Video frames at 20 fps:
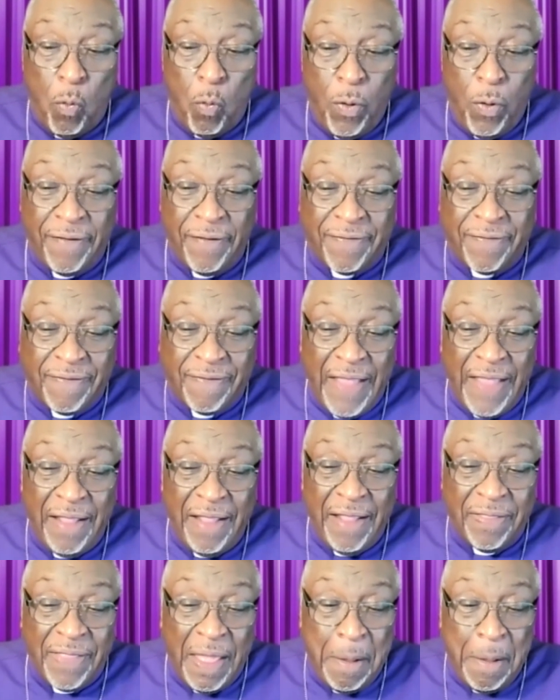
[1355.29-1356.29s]
we
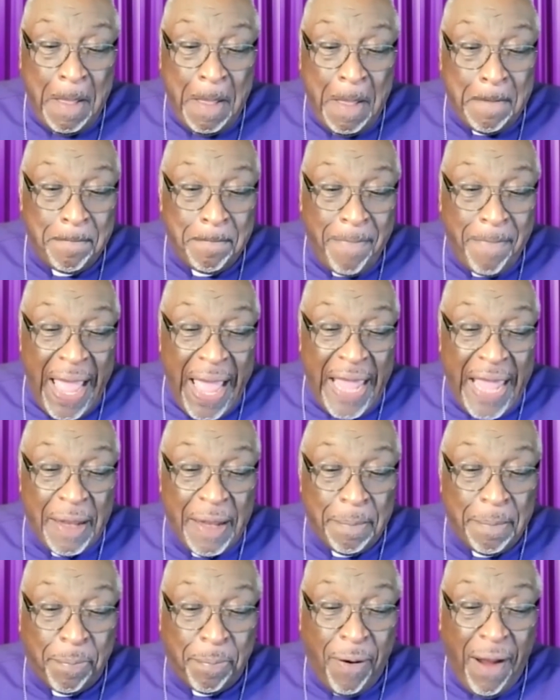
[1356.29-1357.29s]
see the
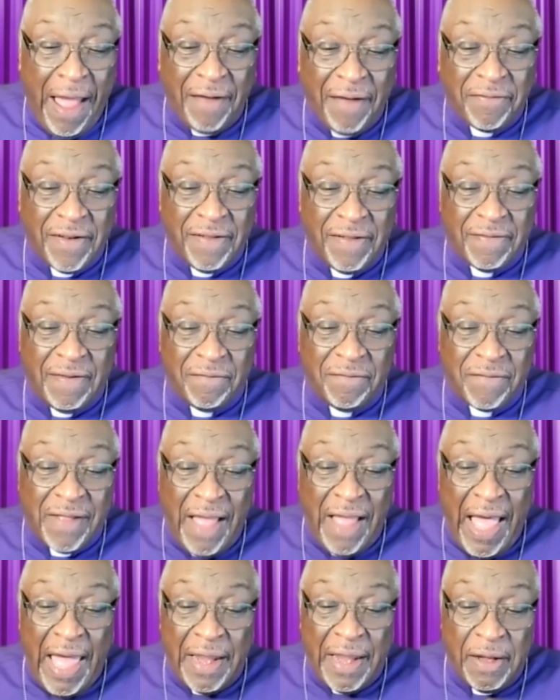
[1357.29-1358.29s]
mighty providence of
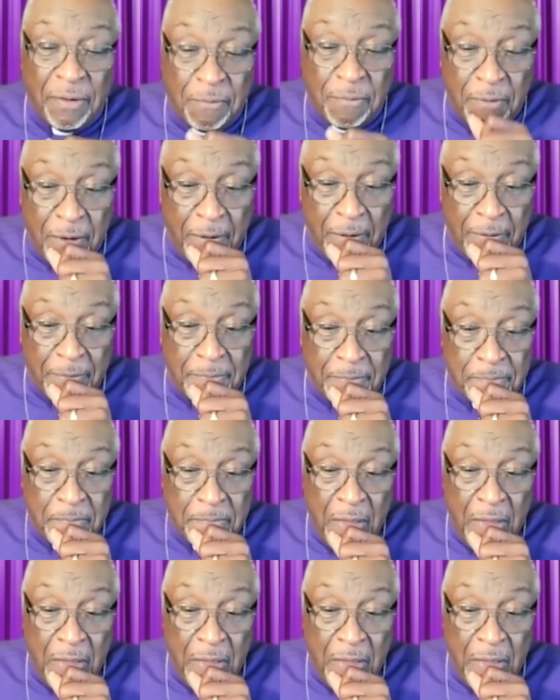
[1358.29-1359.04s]
God at work.